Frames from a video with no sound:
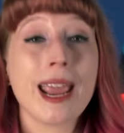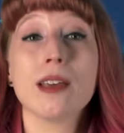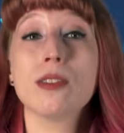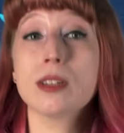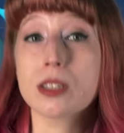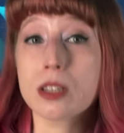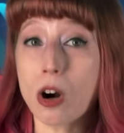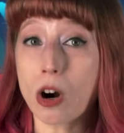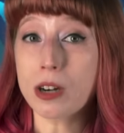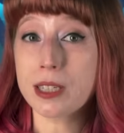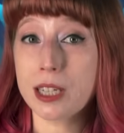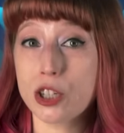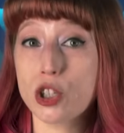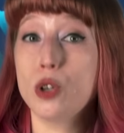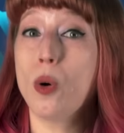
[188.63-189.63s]
and the scar
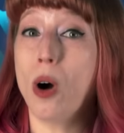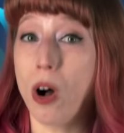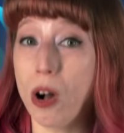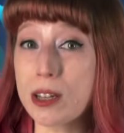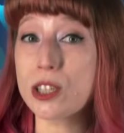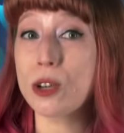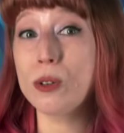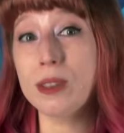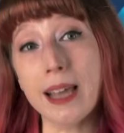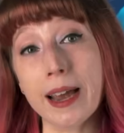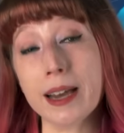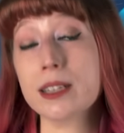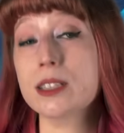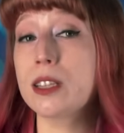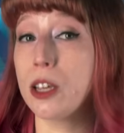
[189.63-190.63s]
tissue also
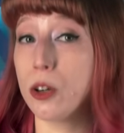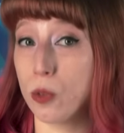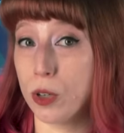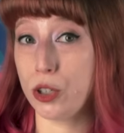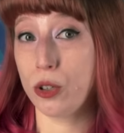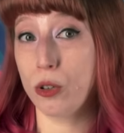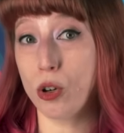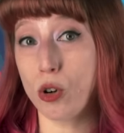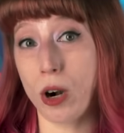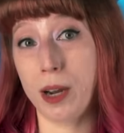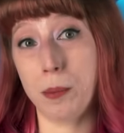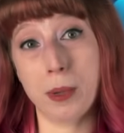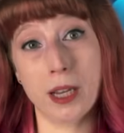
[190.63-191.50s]
lacks the original gray